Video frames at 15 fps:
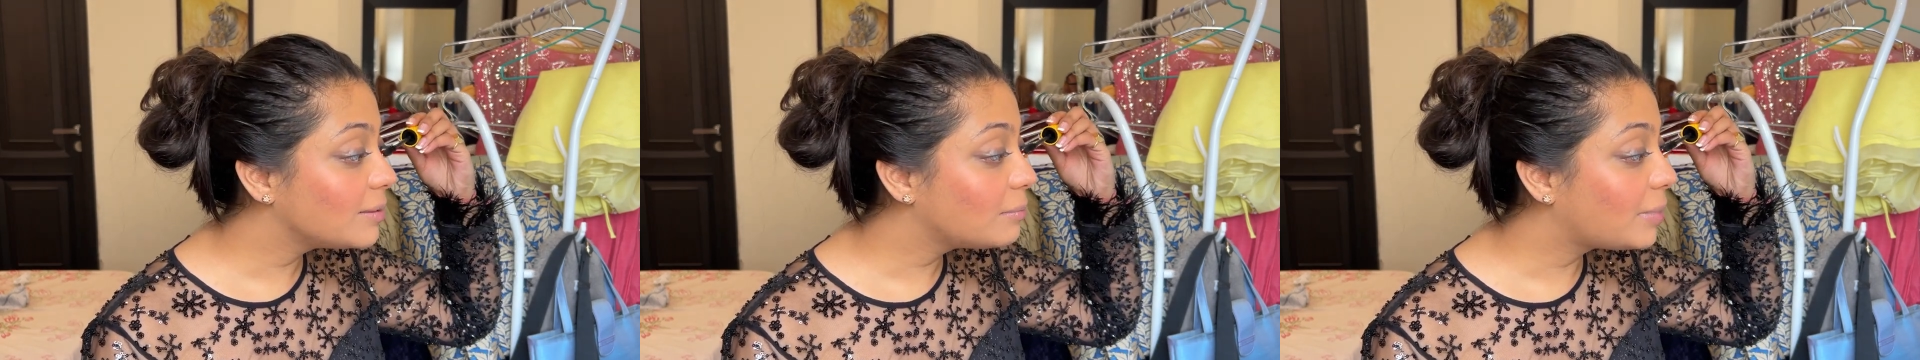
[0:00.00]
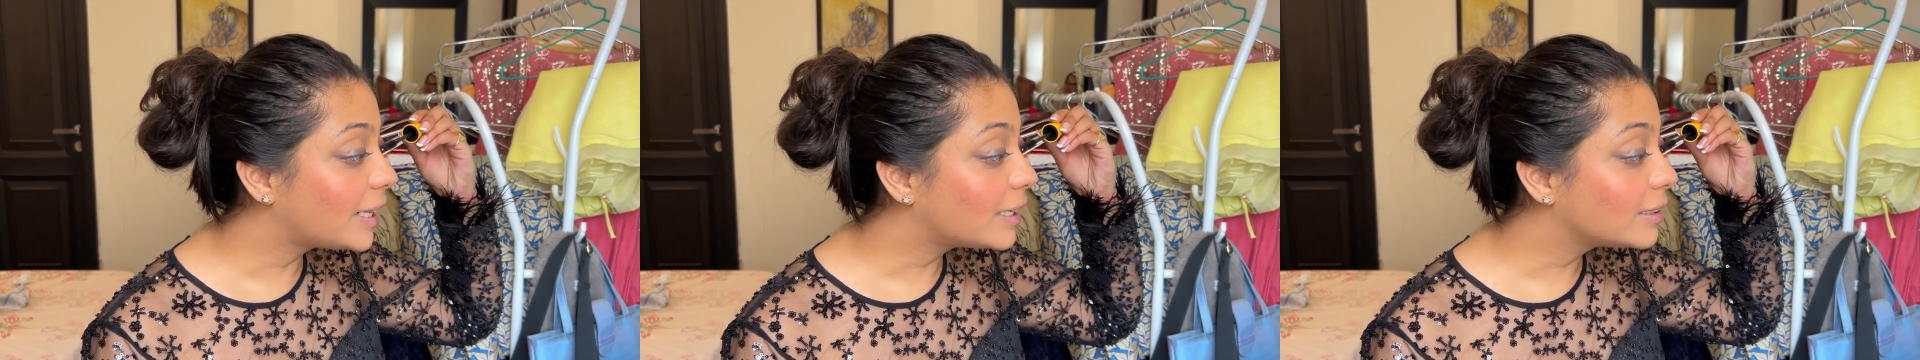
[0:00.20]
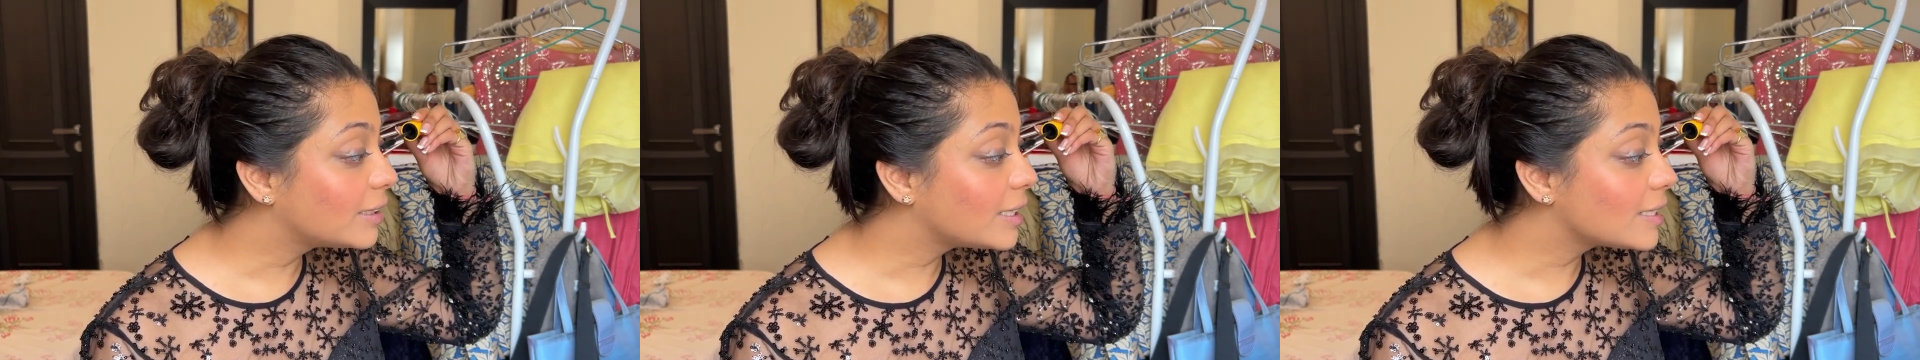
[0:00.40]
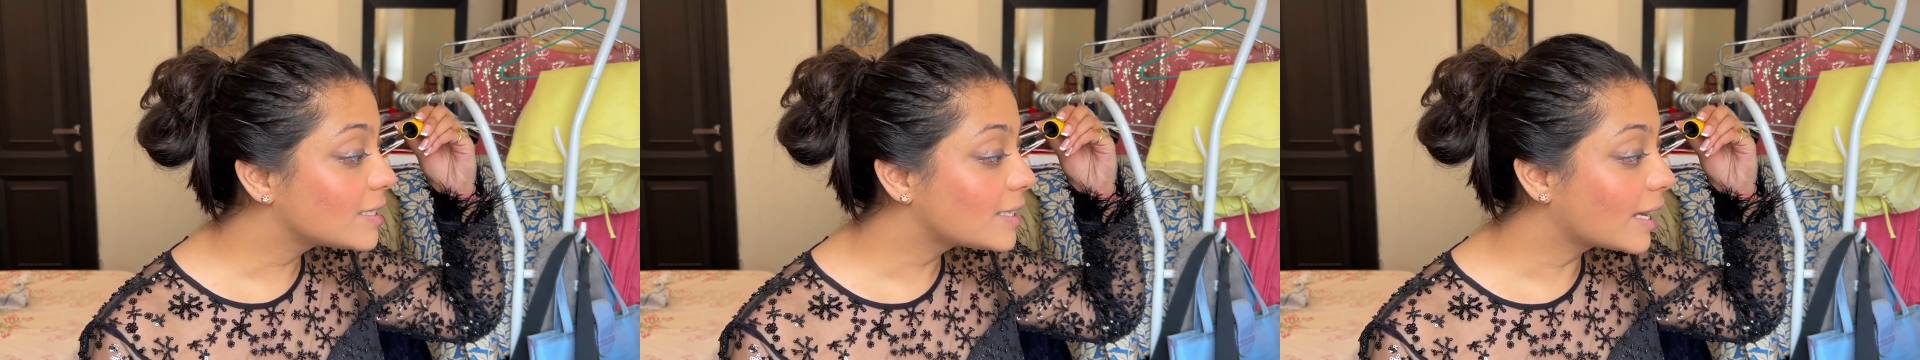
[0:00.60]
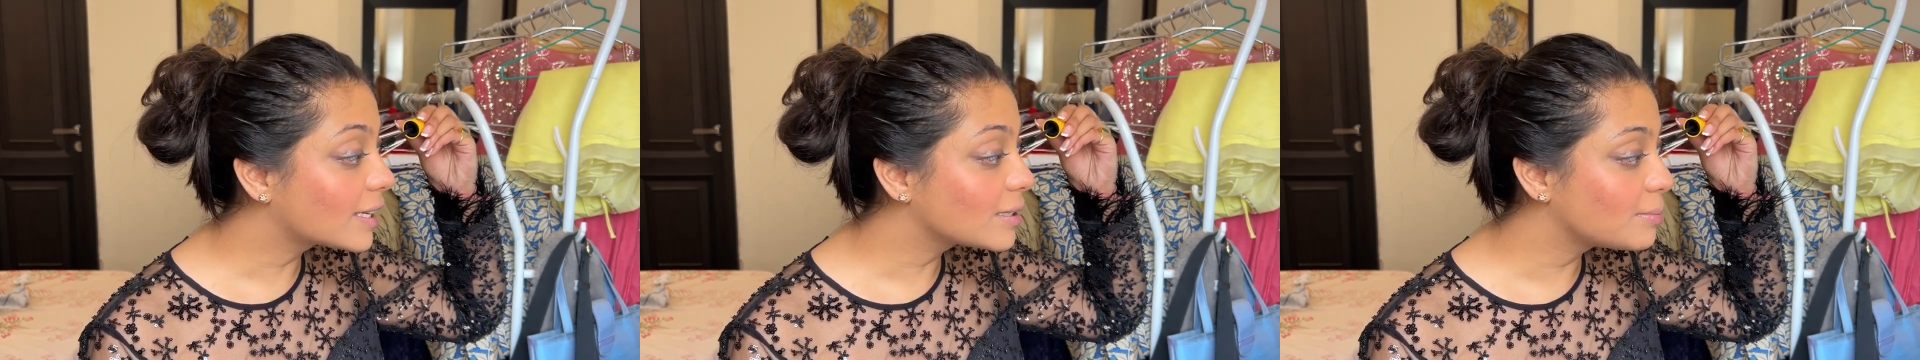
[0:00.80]
Better Than
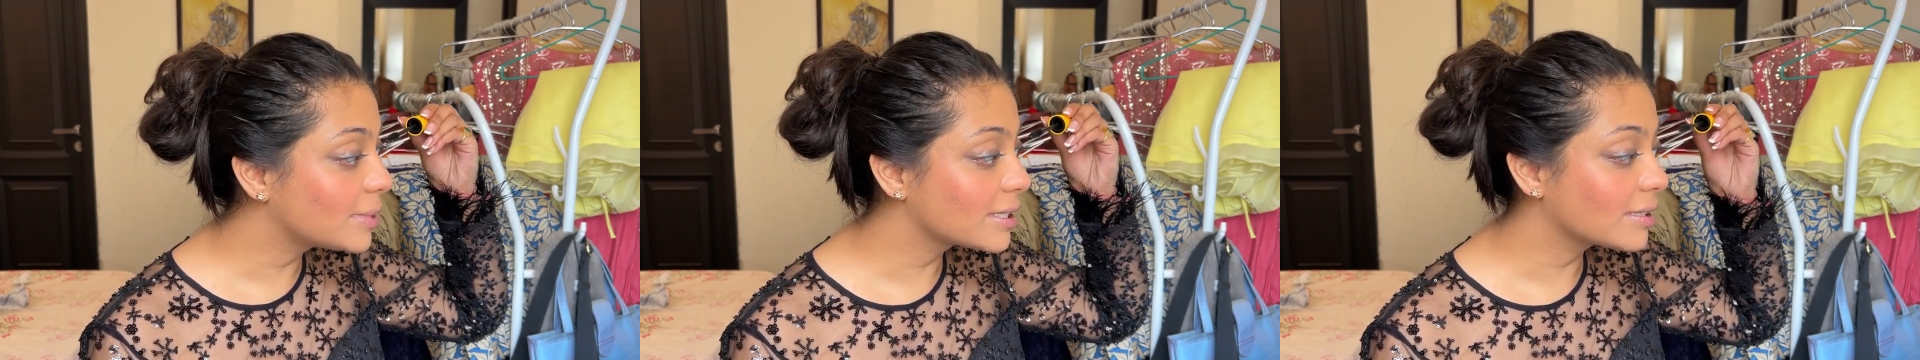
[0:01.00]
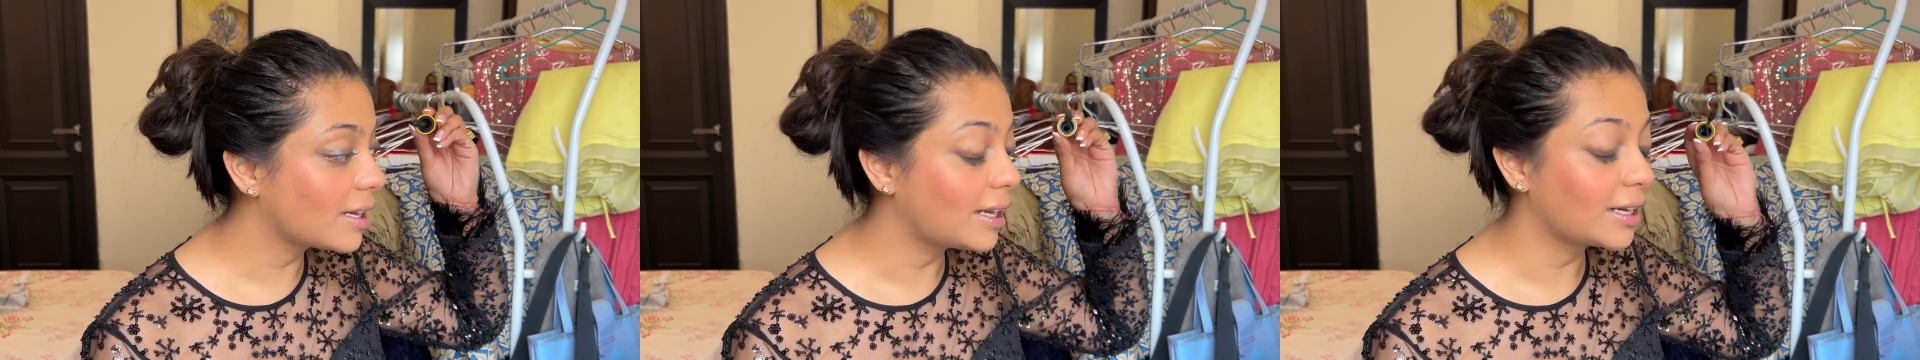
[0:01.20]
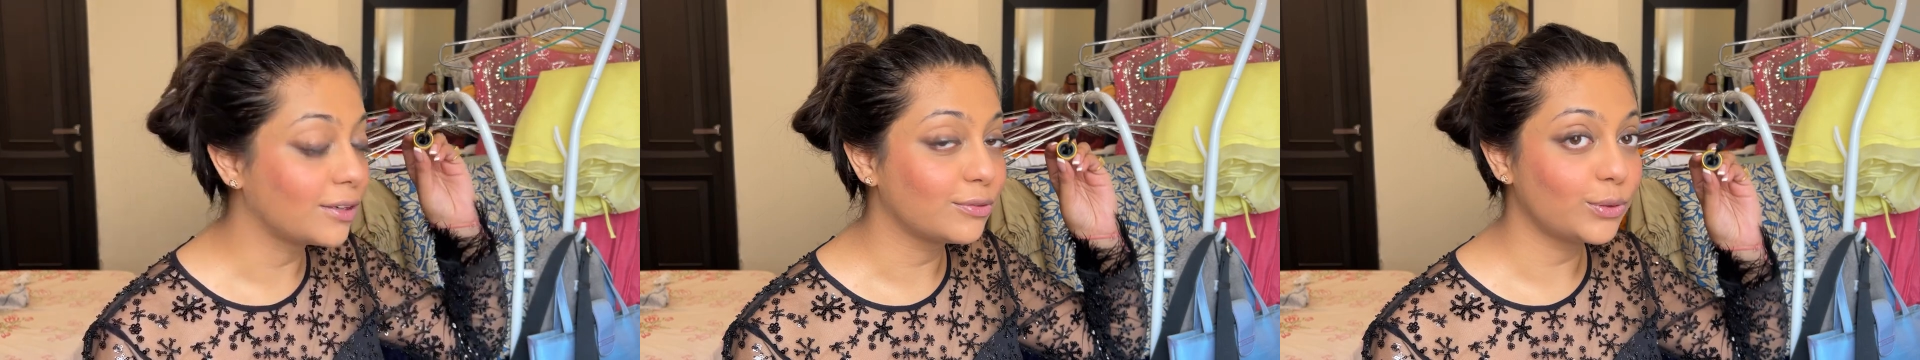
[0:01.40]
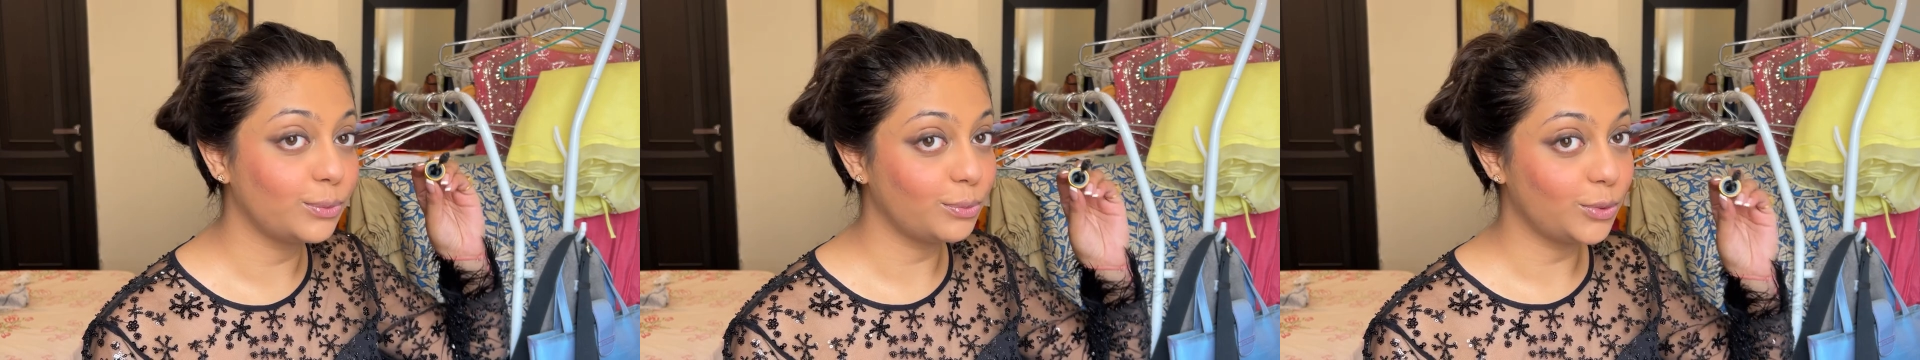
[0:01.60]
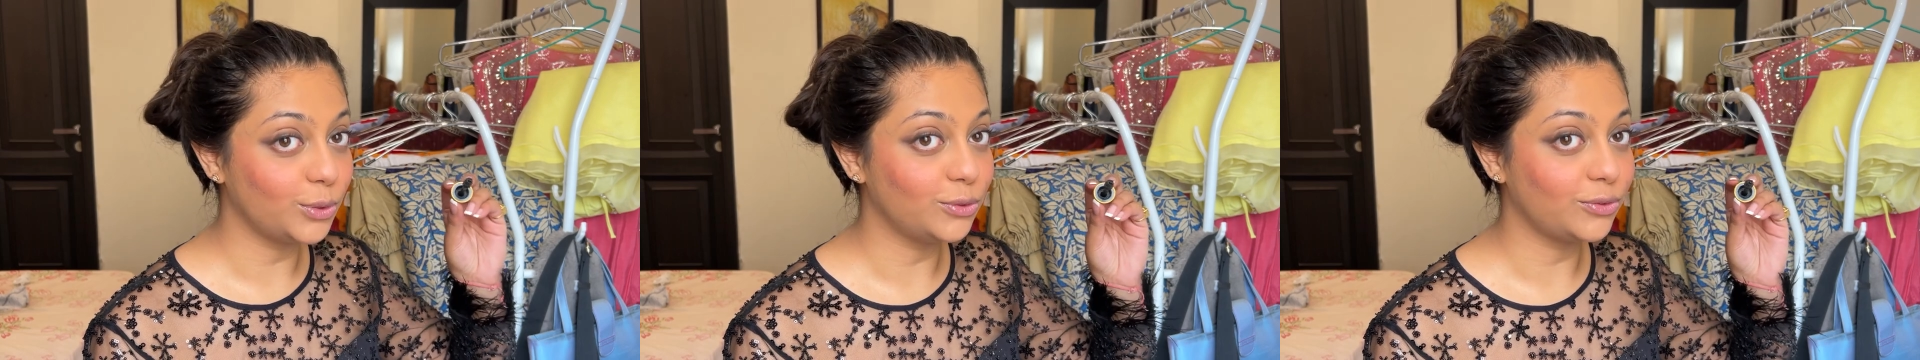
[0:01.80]
Sex mascara
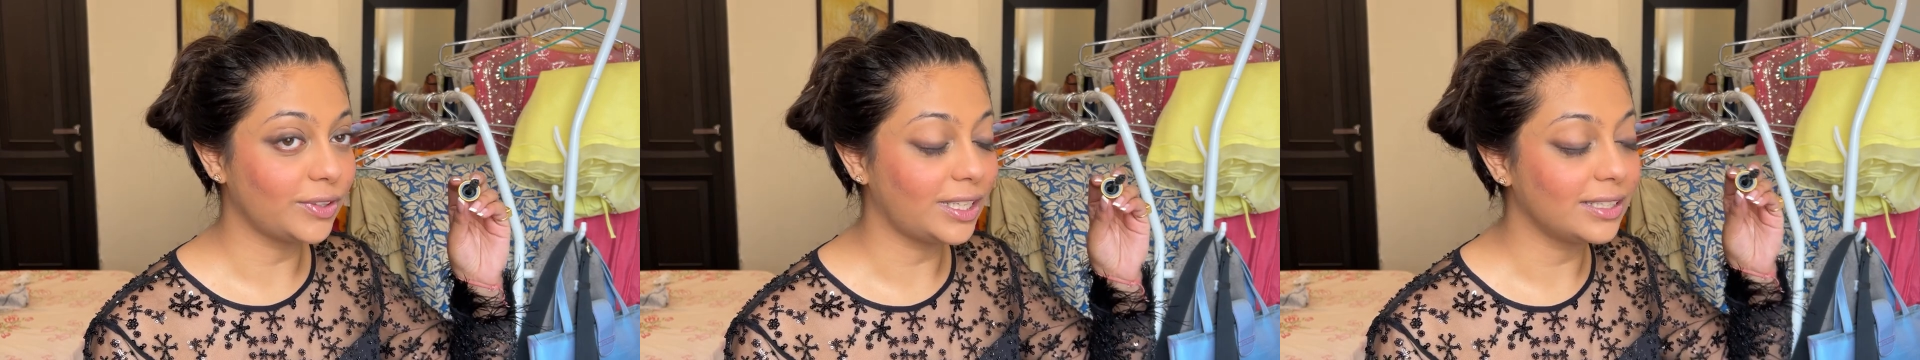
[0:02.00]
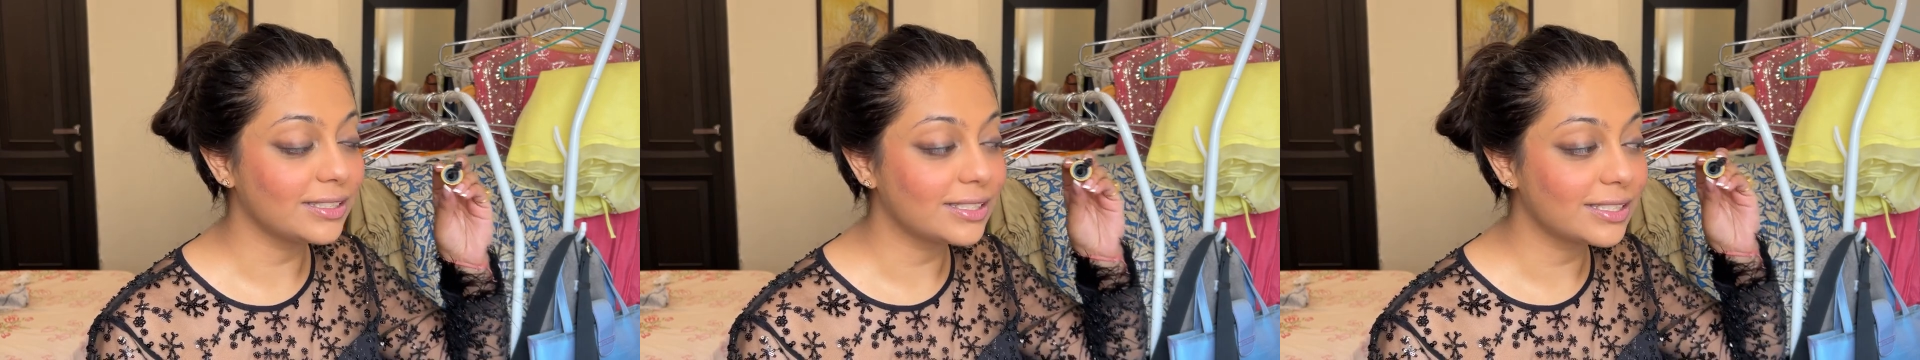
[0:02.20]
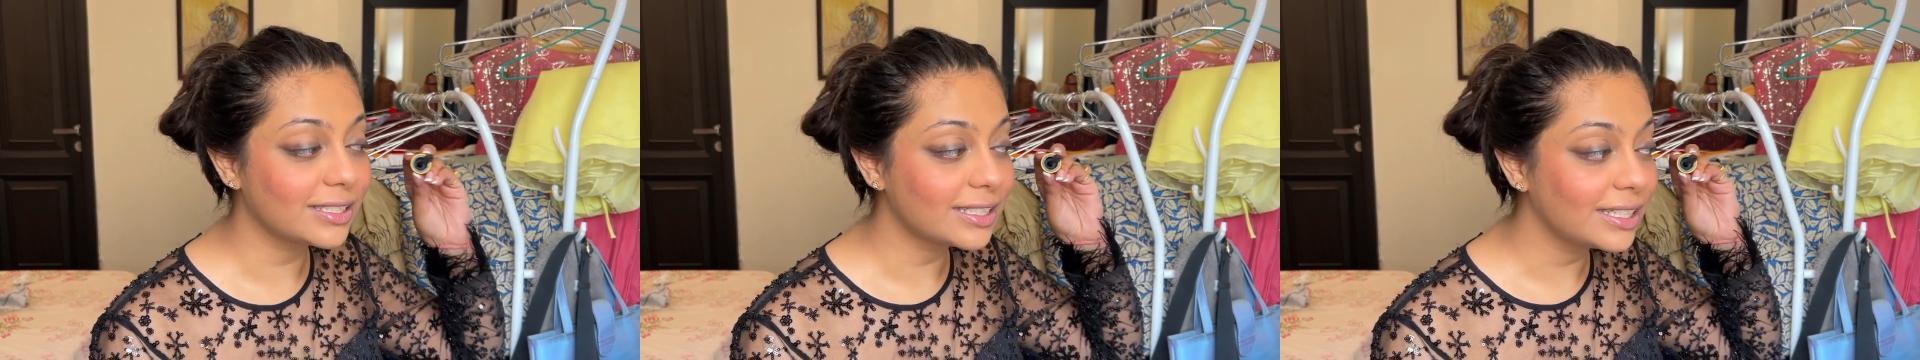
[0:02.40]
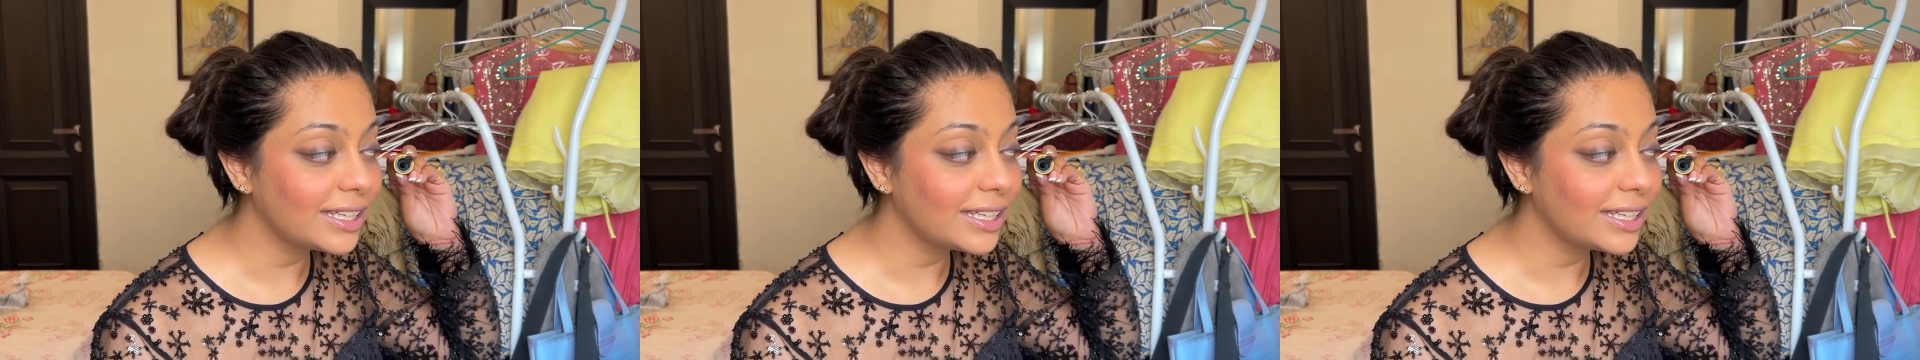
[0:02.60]
from Too Faced